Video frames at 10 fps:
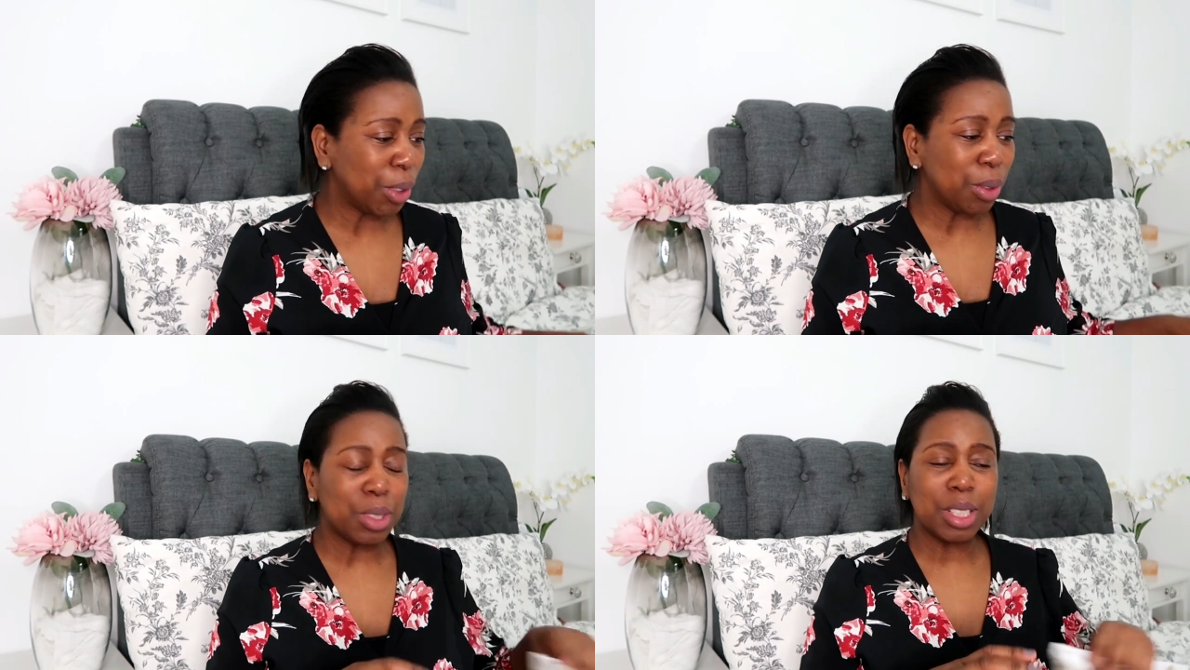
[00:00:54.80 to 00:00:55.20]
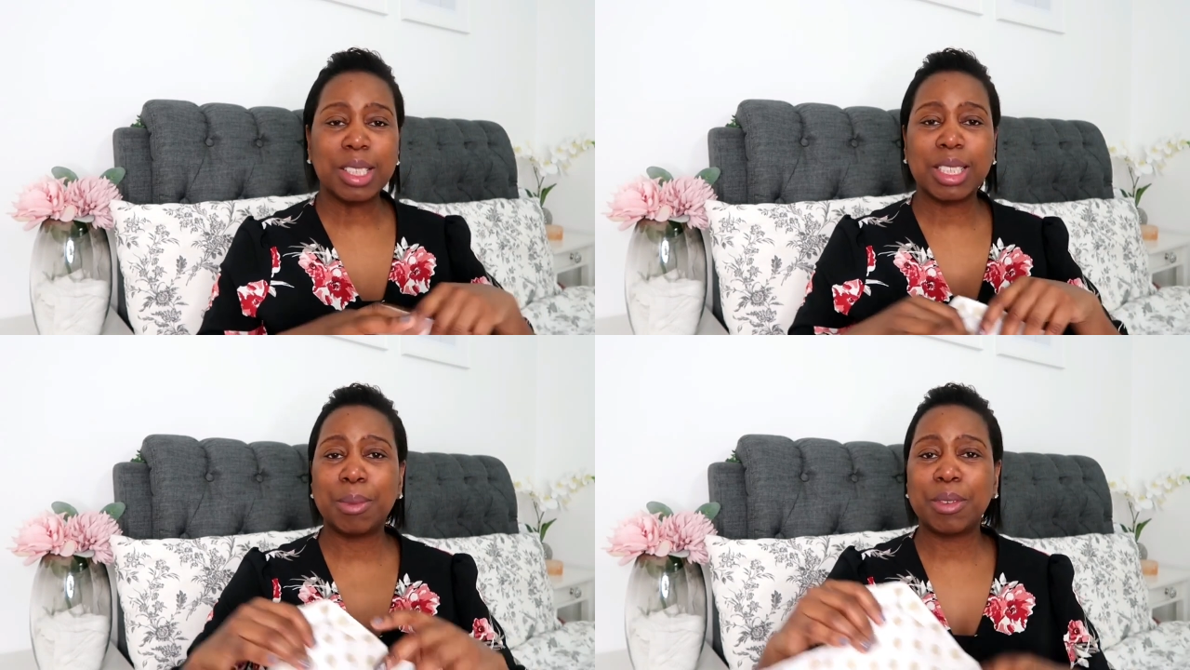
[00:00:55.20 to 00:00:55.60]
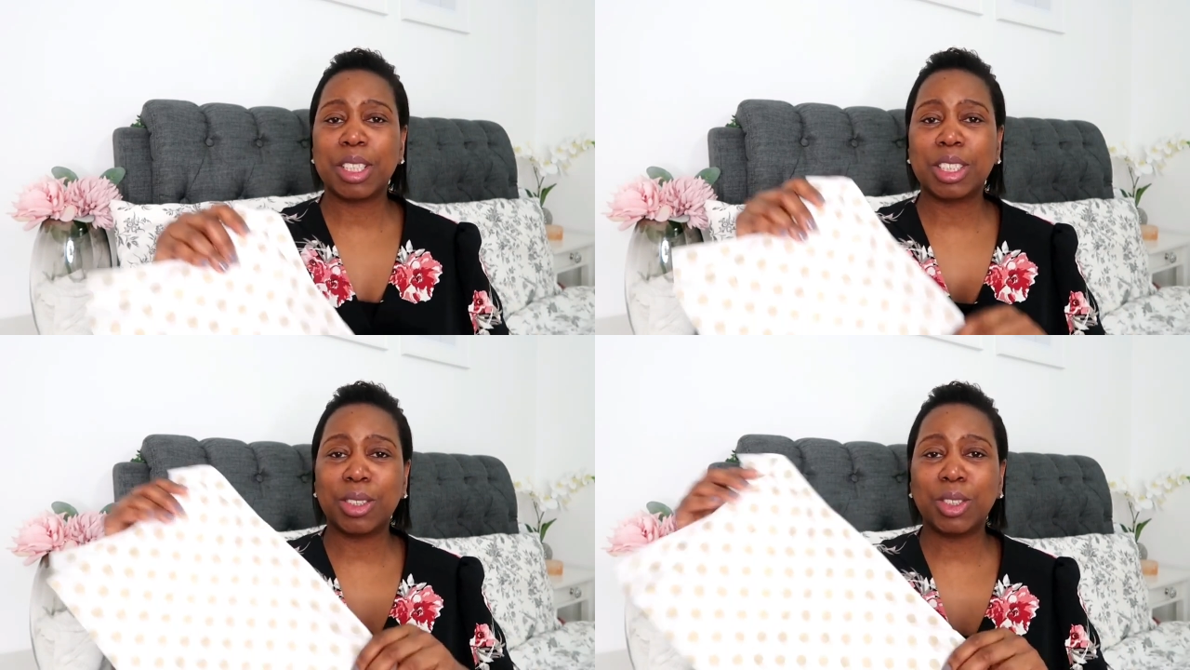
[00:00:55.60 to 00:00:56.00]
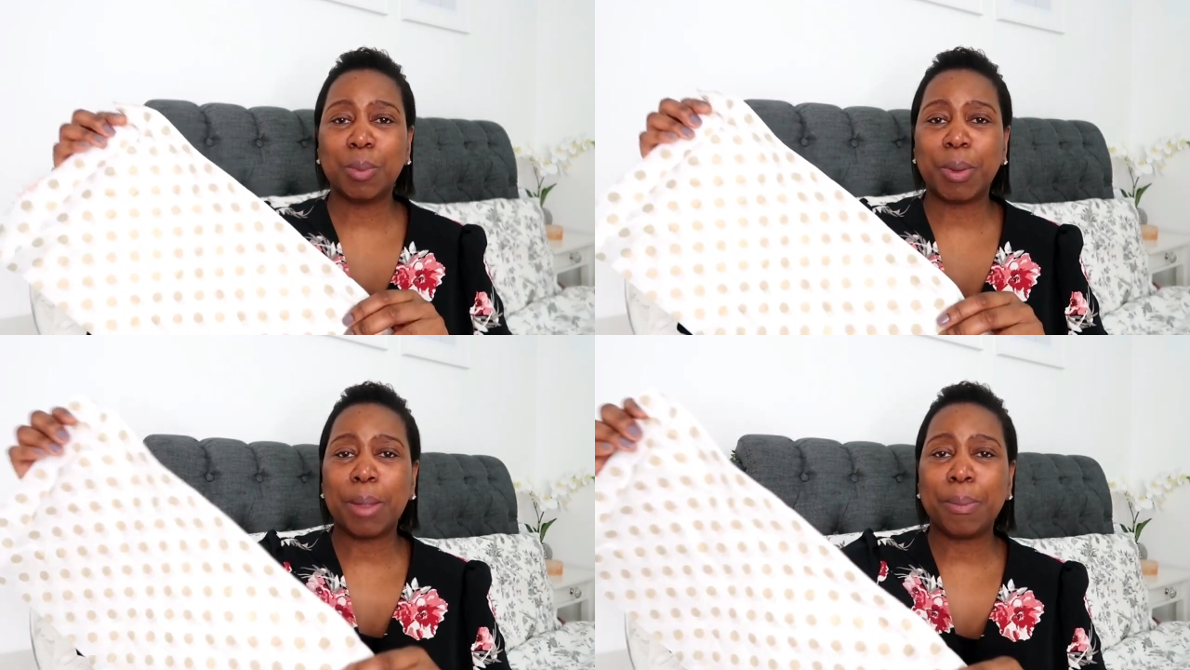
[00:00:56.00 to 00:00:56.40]
to be using some of this
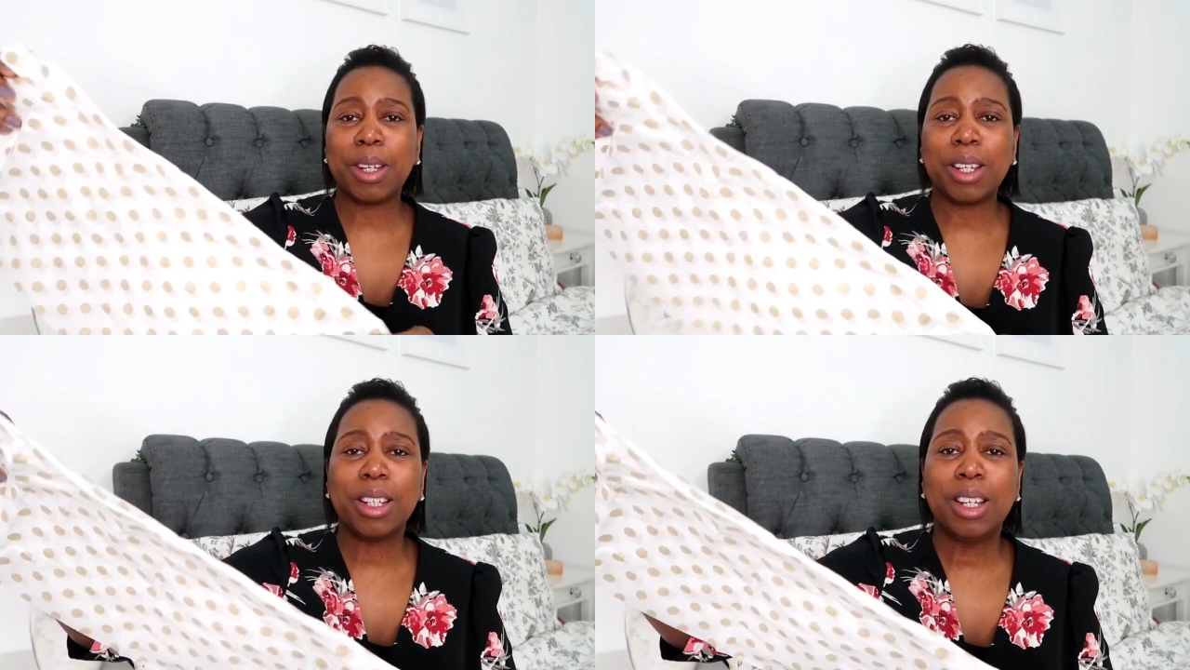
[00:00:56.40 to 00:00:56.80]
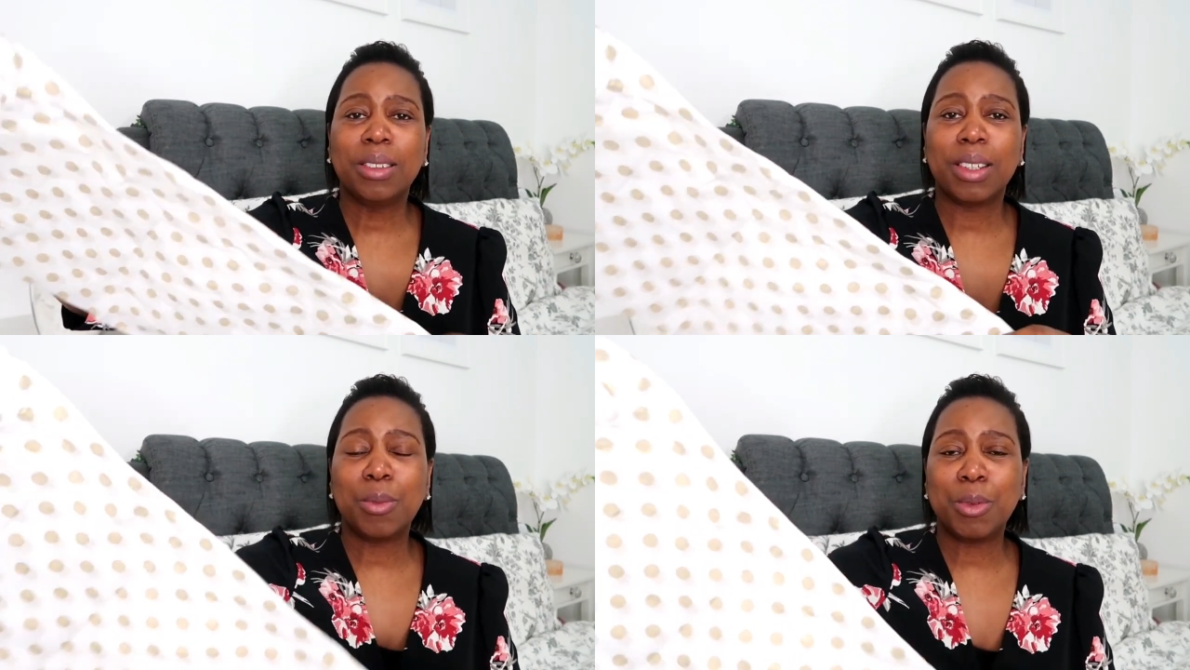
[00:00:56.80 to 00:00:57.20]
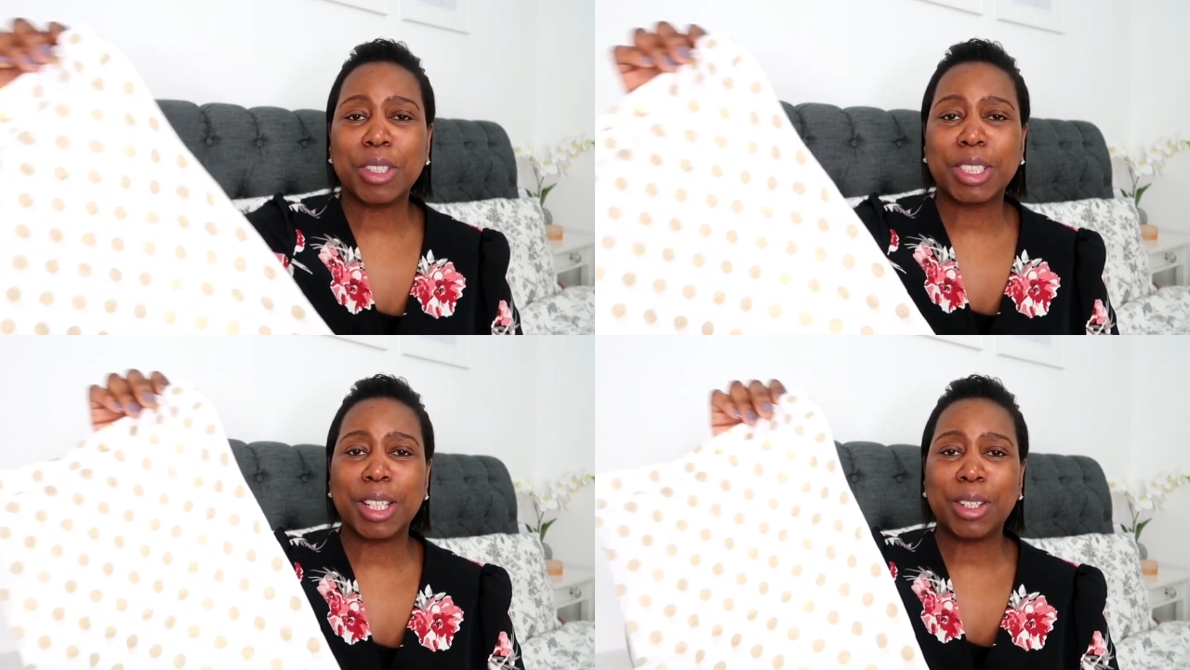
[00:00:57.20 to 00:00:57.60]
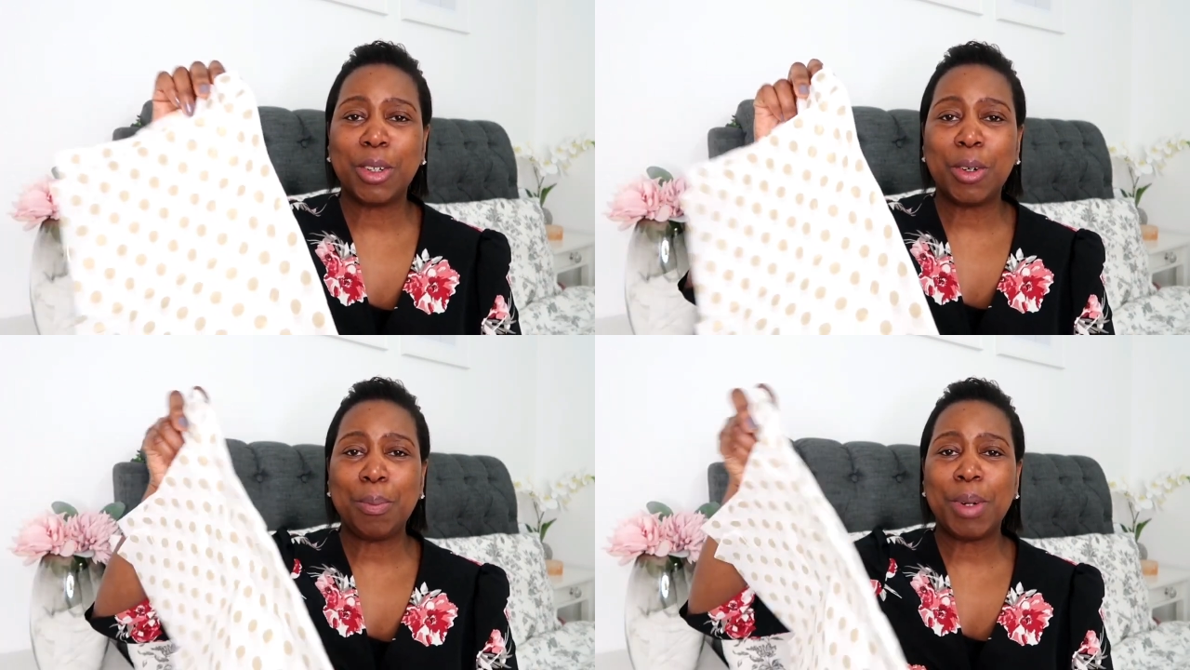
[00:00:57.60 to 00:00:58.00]
tissue paper that you would have seen
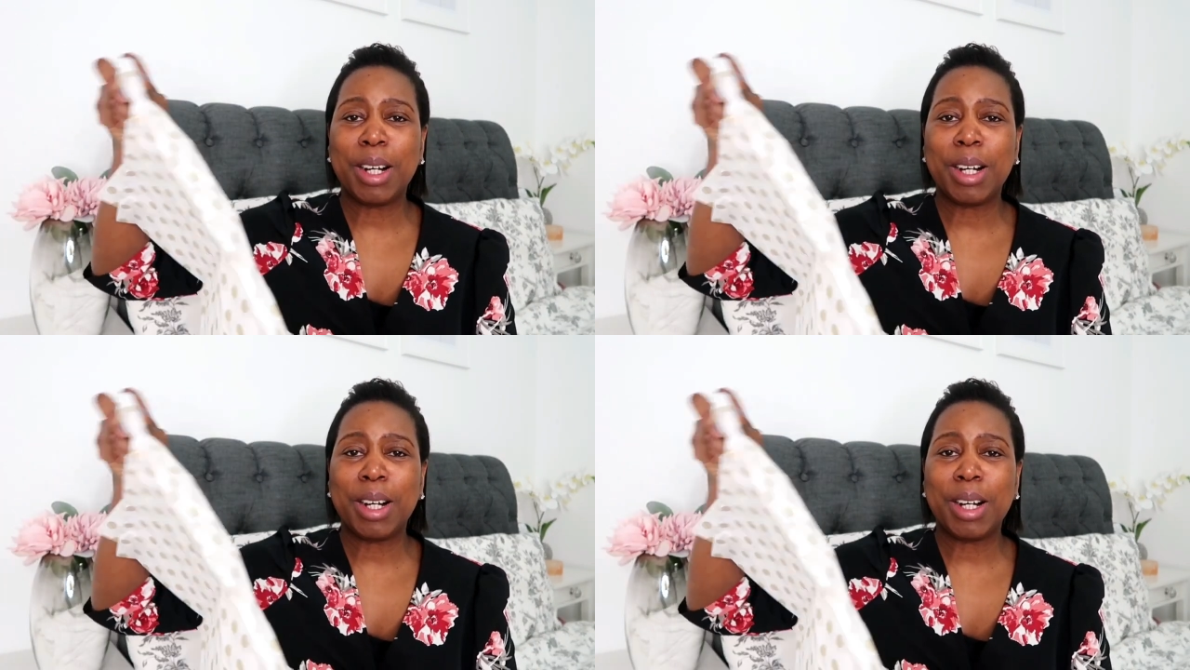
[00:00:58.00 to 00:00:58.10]
on